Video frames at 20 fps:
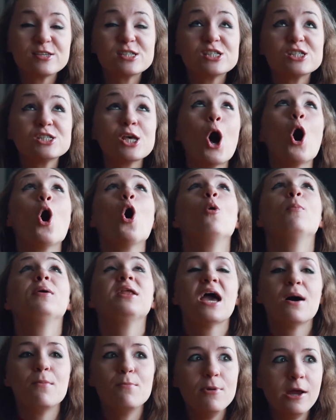so
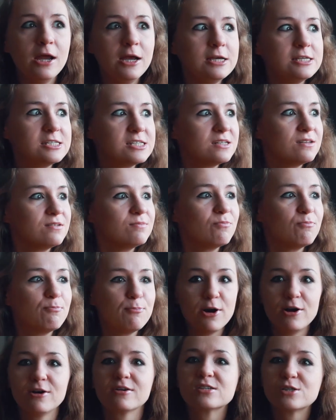many amazing
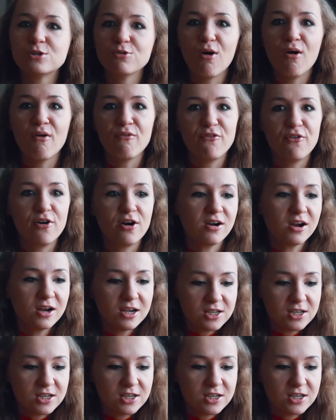perks to offer,